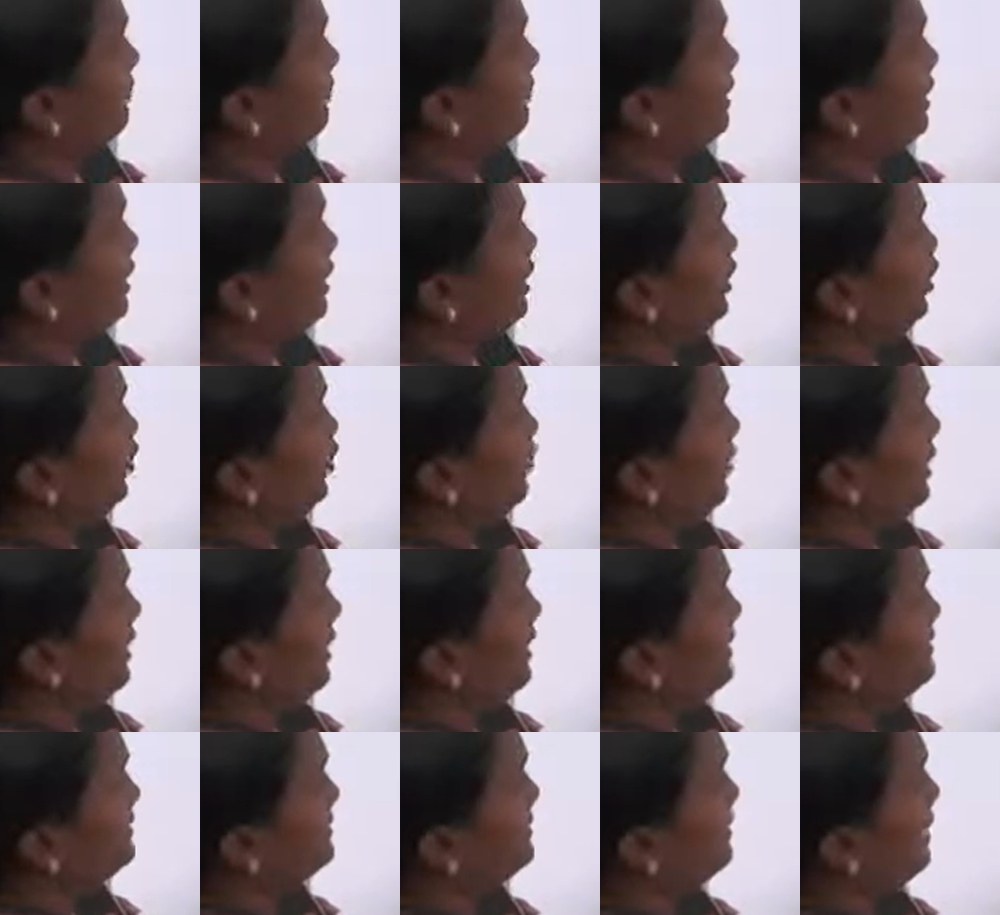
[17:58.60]
we need to
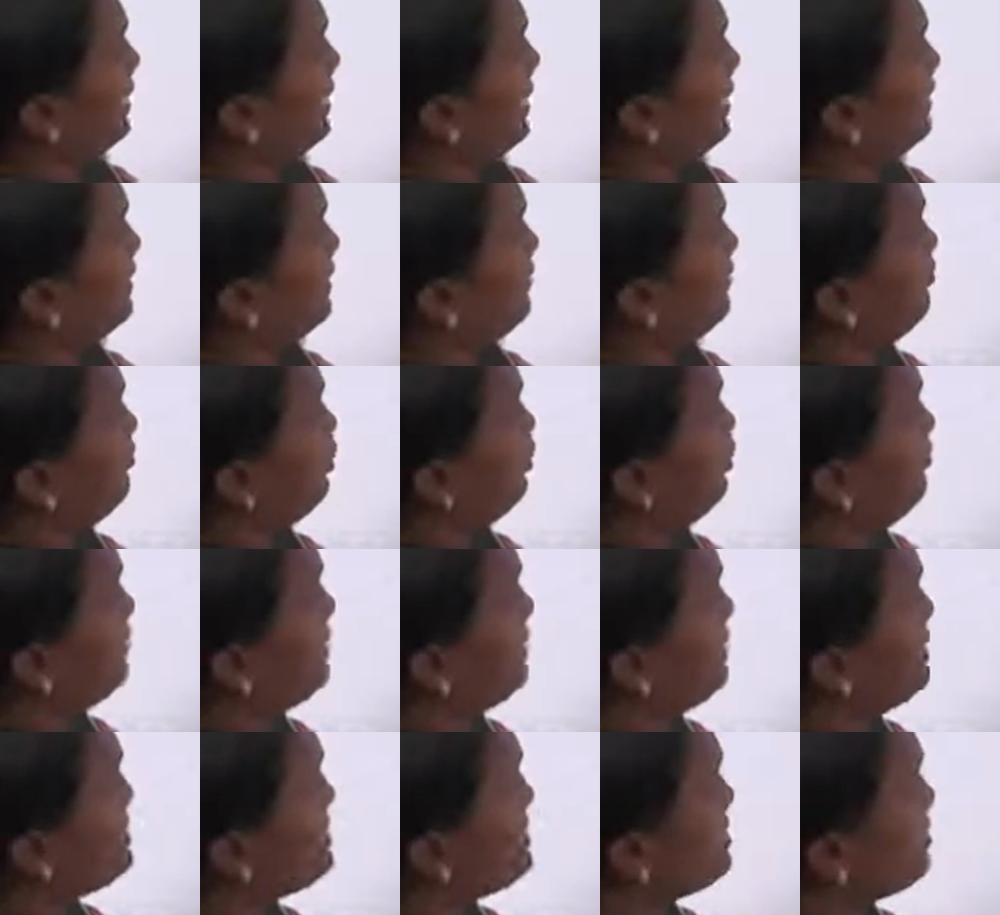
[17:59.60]
pass the item to
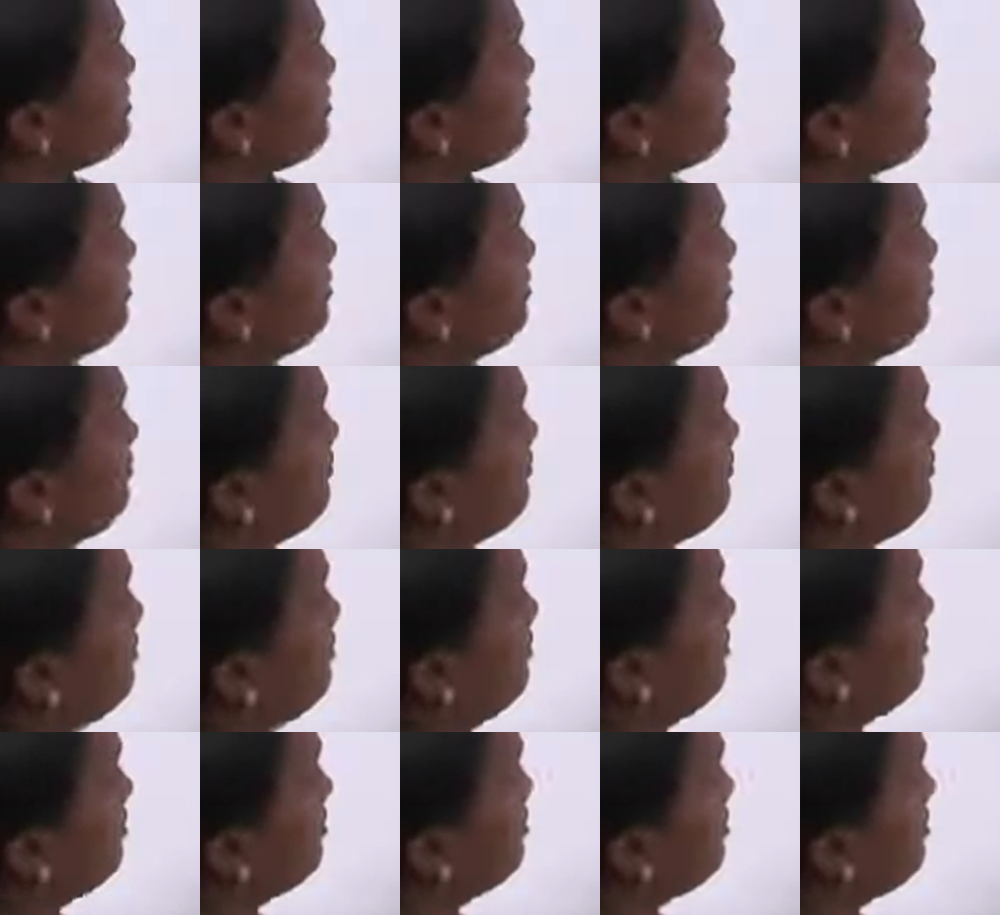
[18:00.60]
be inserted
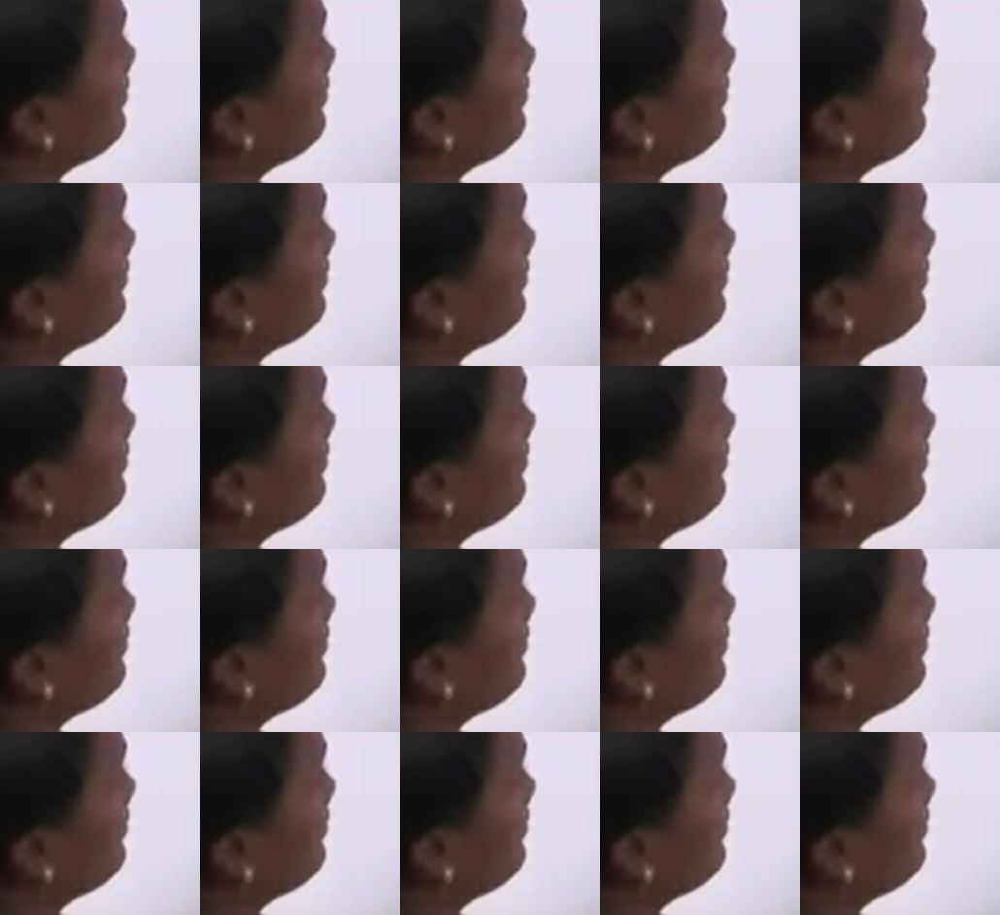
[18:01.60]
for